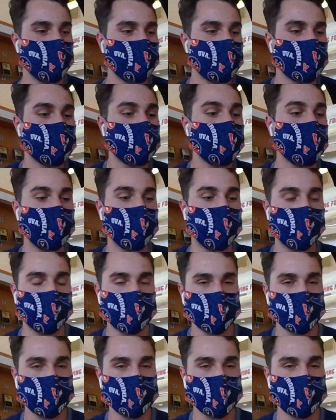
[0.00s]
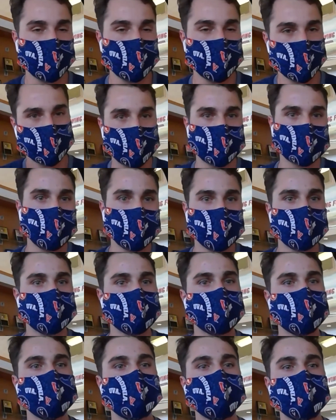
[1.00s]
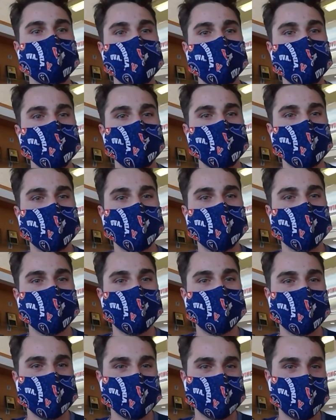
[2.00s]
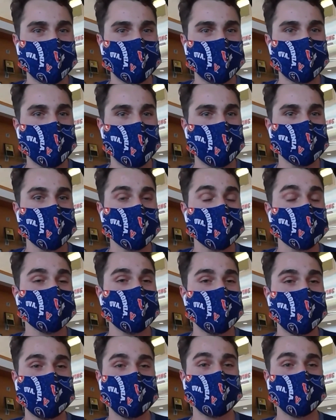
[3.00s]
of what I like am running through on a daily basis.